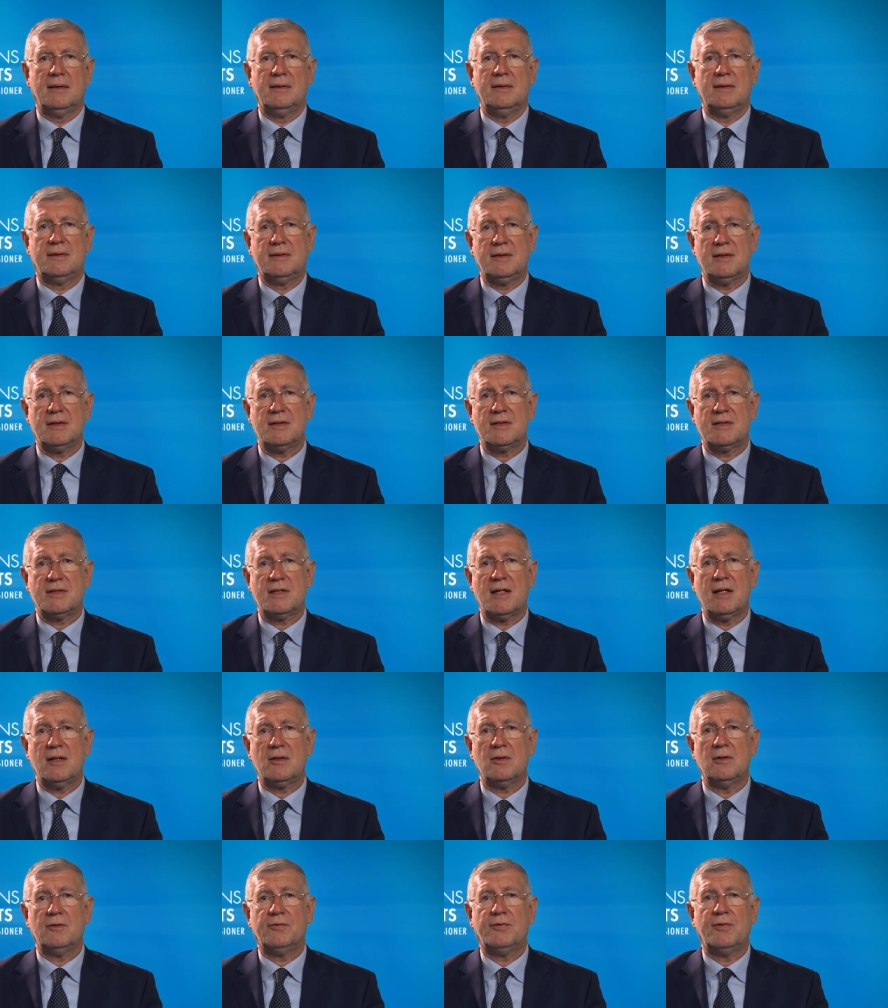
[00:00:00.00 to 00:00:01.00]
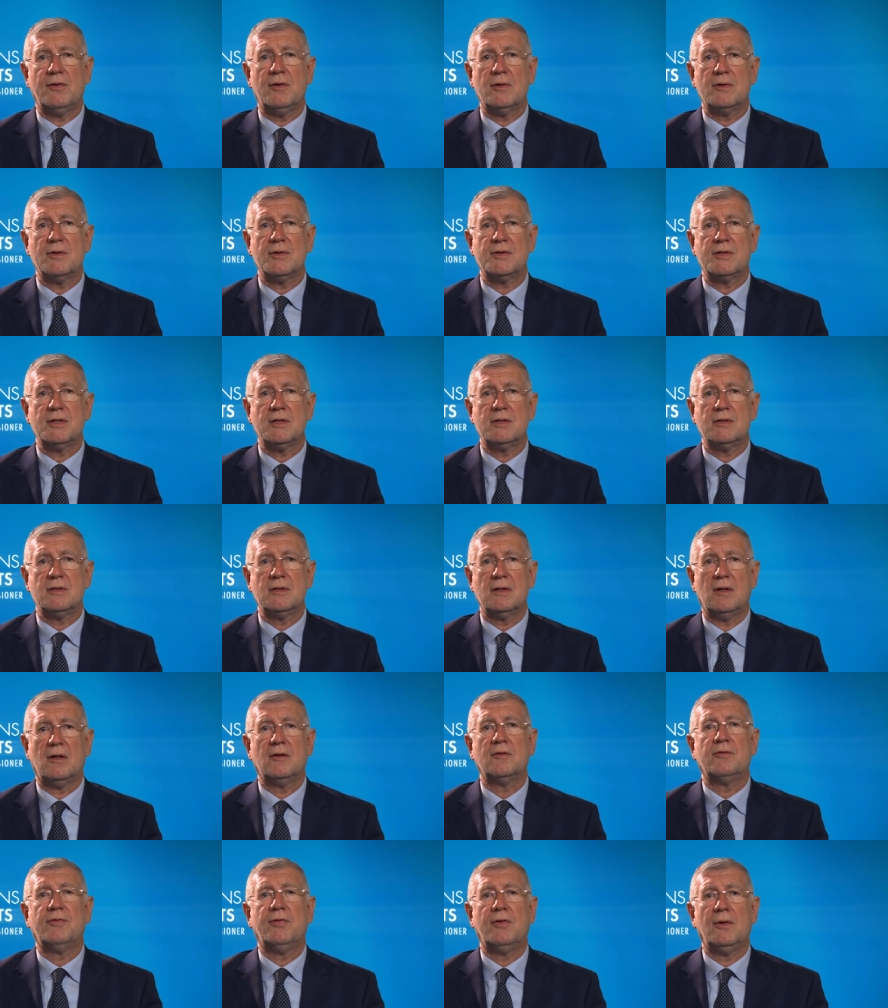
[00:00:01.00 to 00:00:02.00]
The third cycle focuses
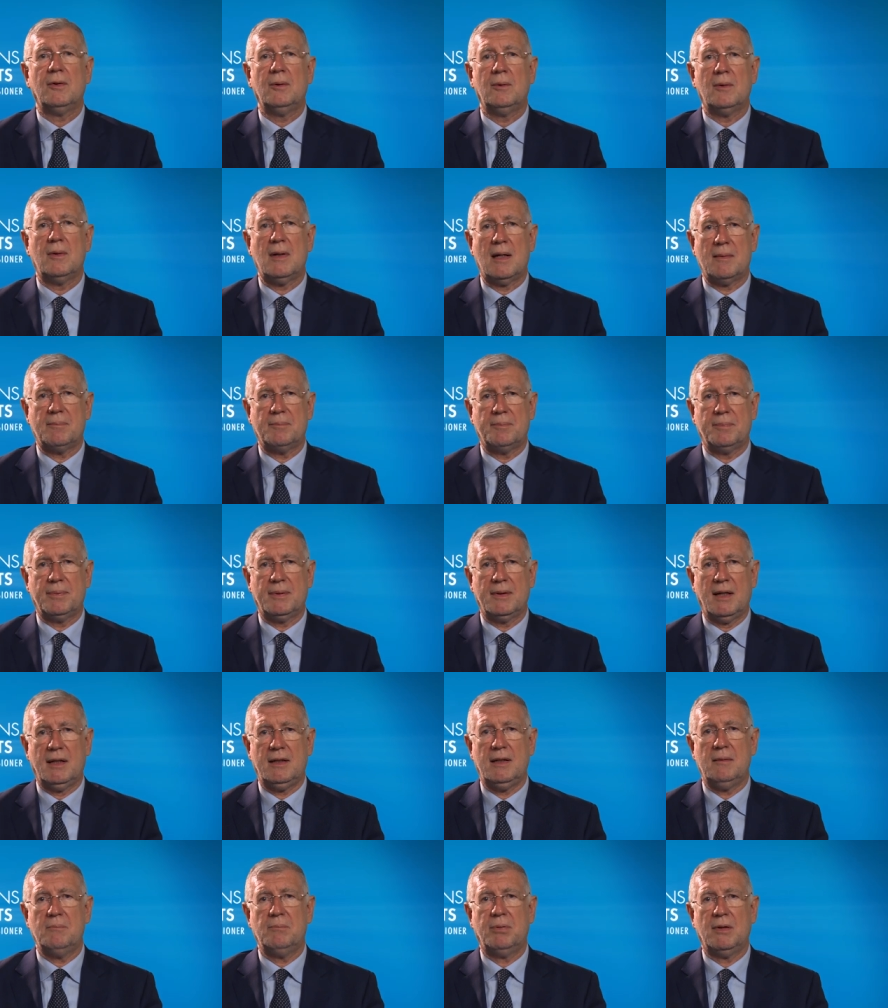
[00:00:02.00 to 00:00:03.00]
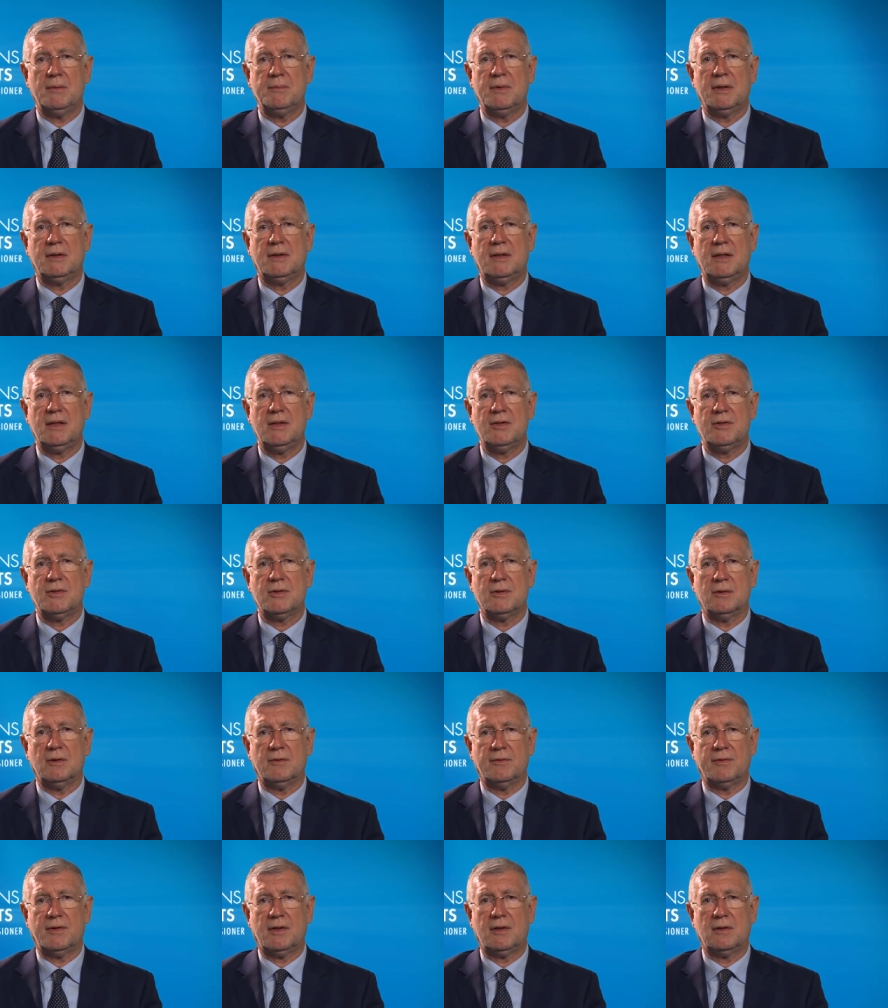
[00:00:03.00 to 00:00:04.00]
on follow-up and
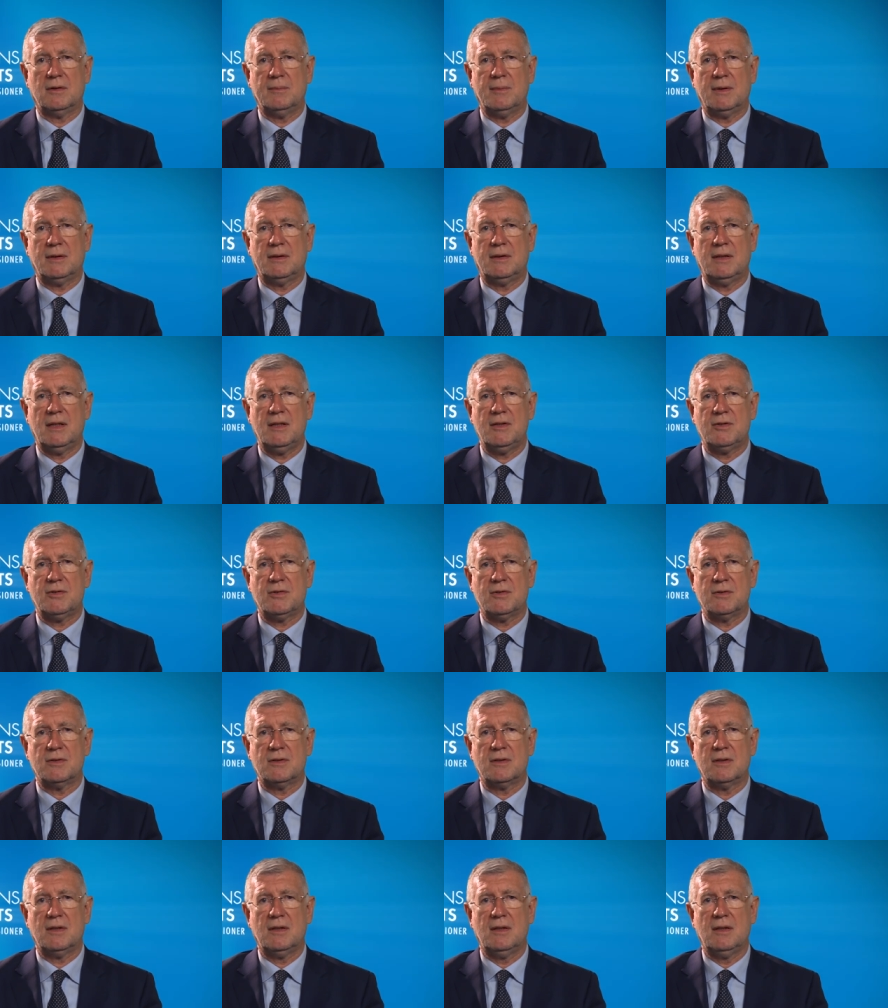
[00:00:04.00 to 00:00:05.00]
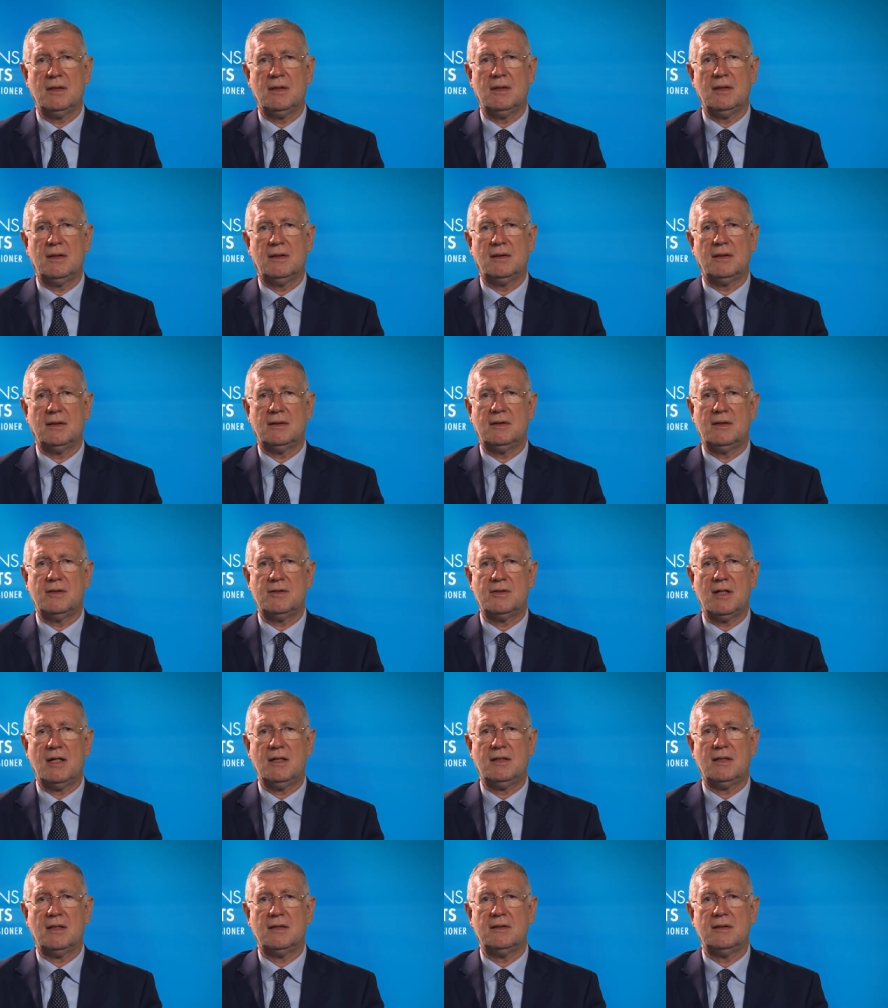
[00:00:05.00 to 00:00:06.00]
implementation of recommendations that the
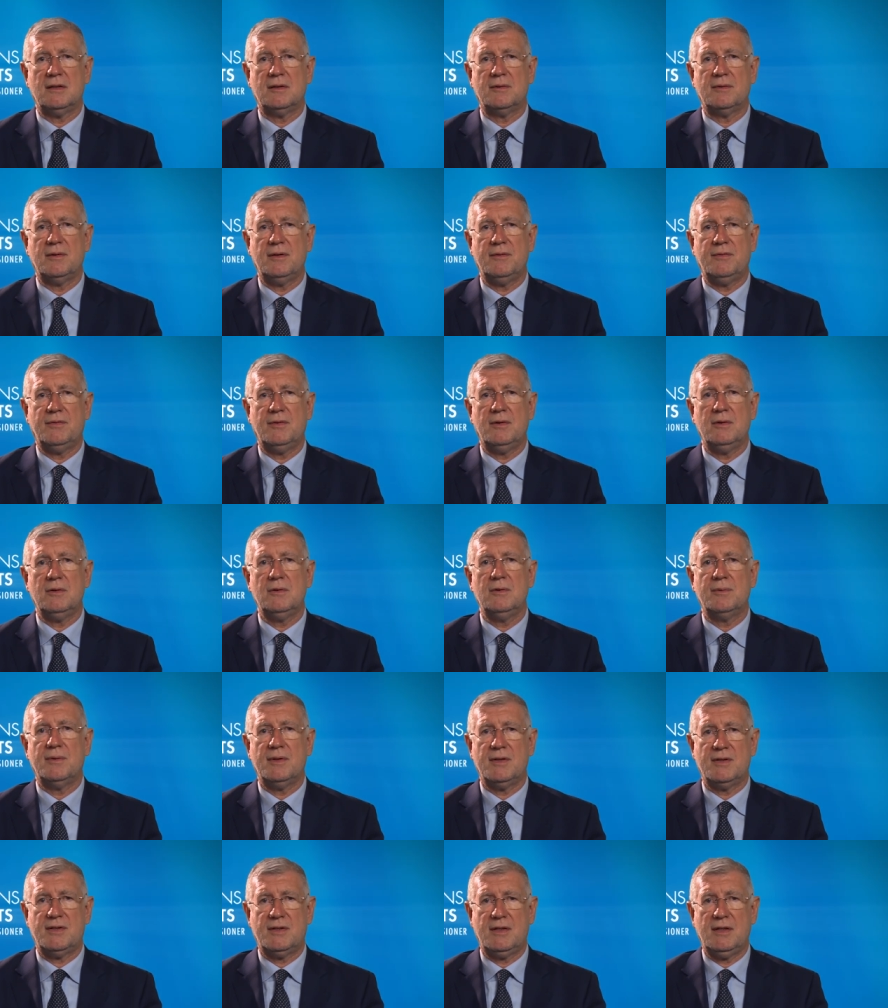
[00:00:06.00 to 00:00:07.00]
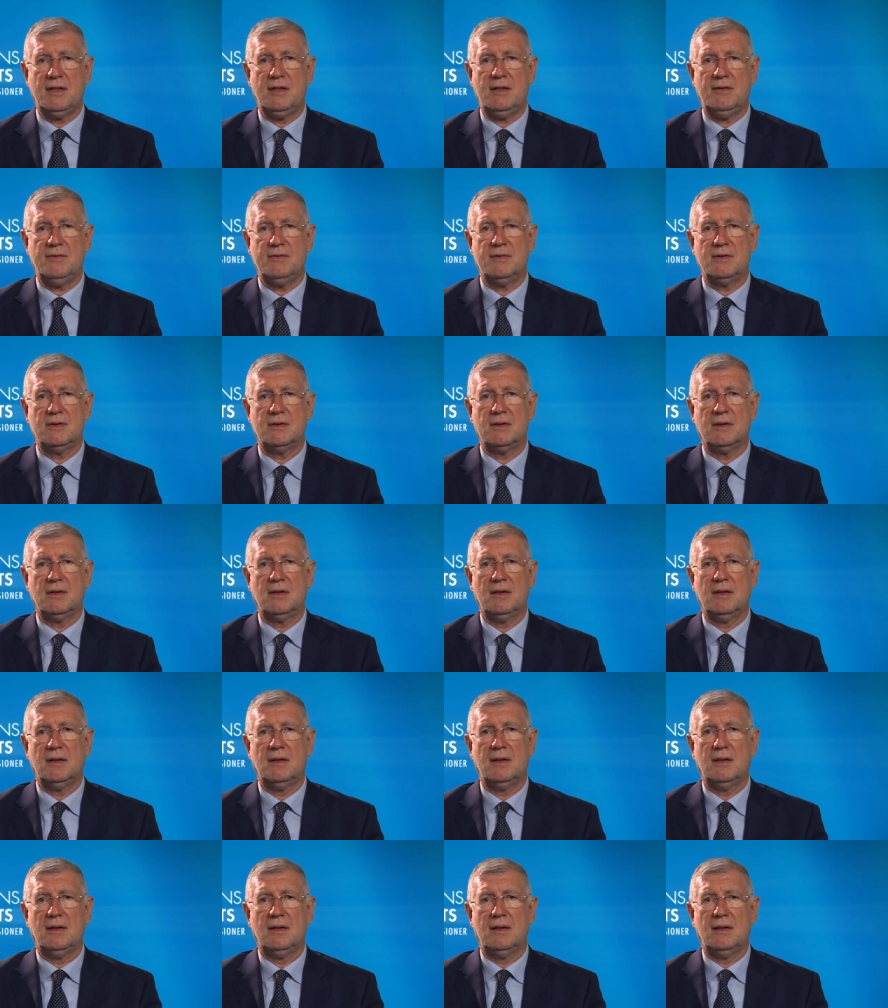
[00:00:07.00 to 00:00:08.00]
state under review receives.
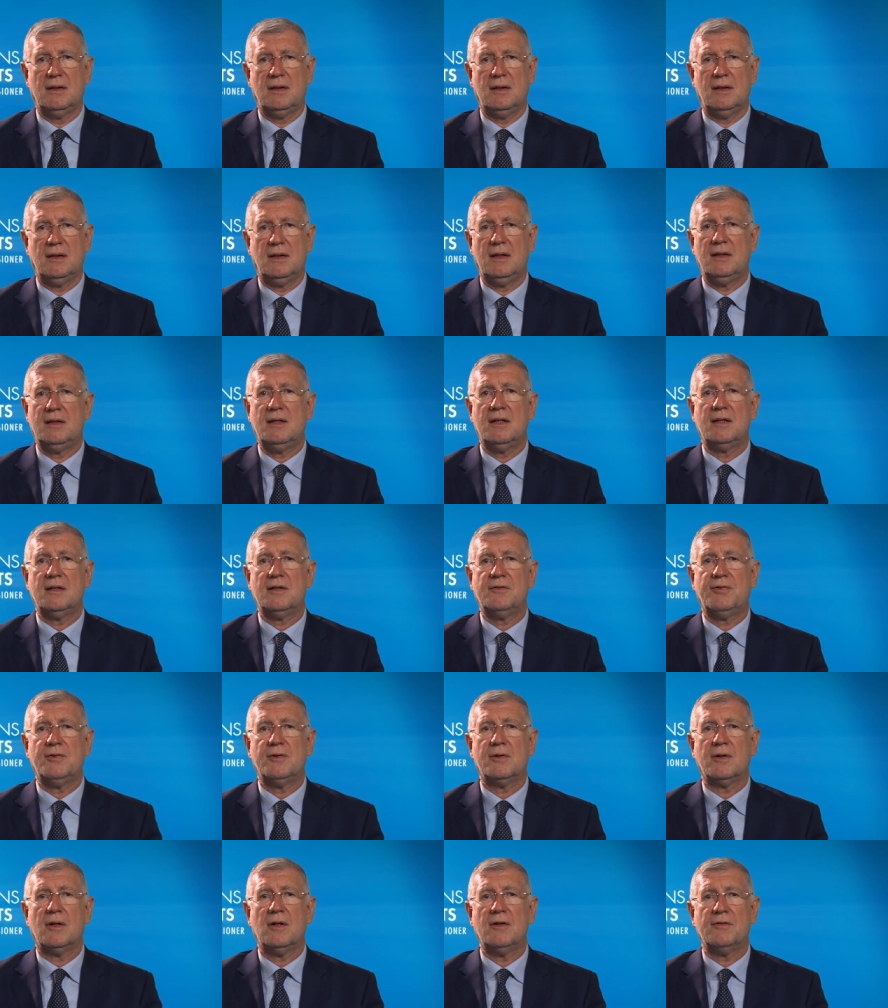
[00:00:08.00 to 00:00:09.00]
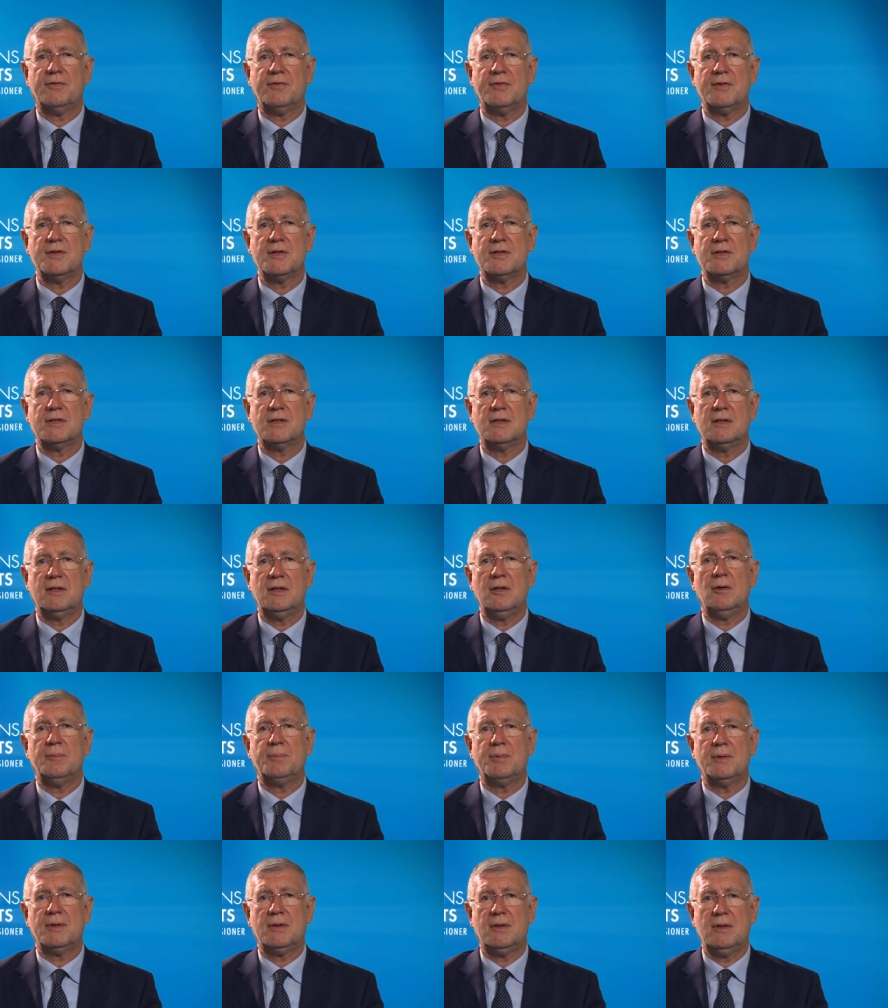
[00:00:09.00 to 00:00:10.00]
It therefore offers the
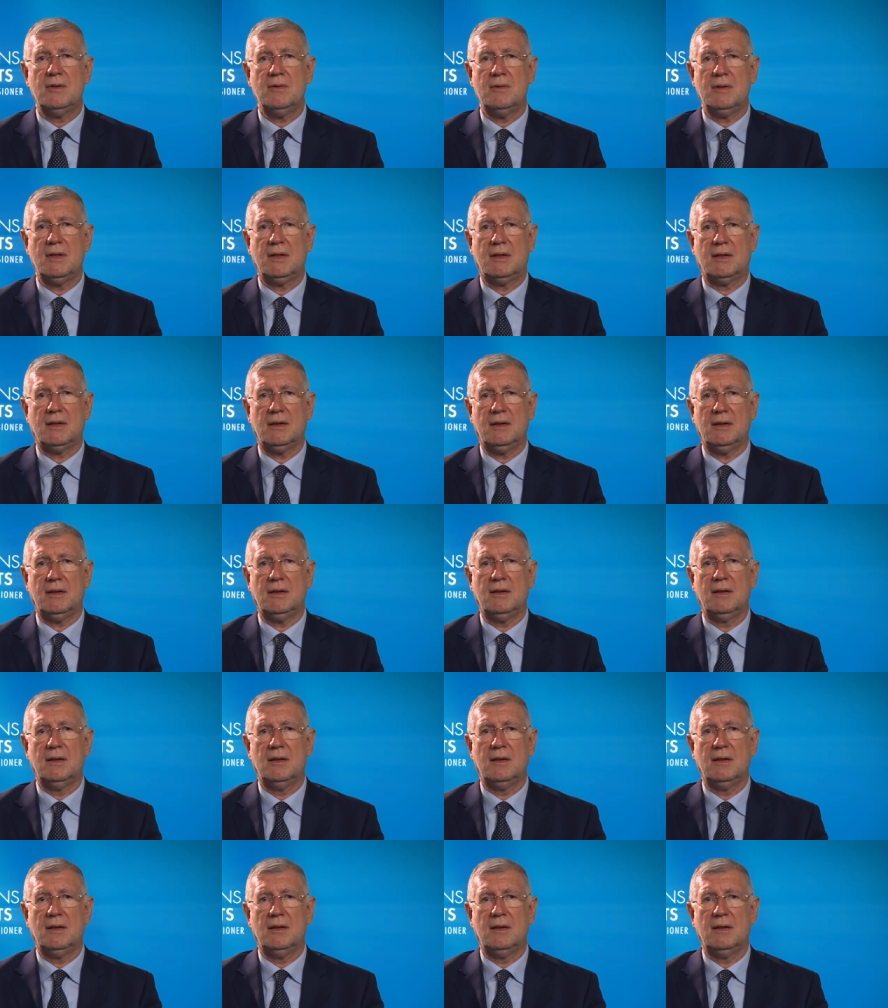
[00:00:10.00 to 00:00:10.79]
opportunity